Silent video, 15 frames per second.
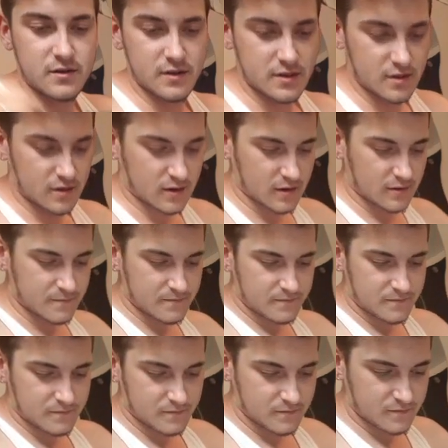on the top,
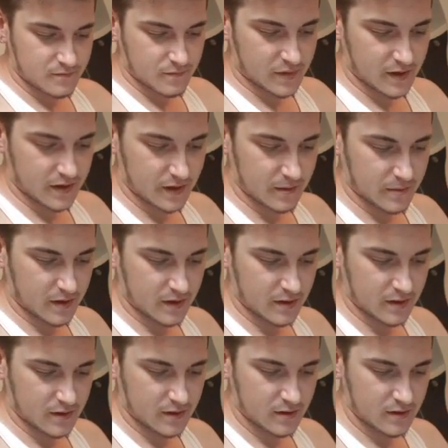but I
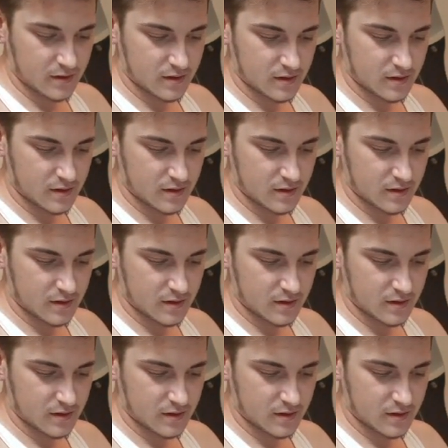mean,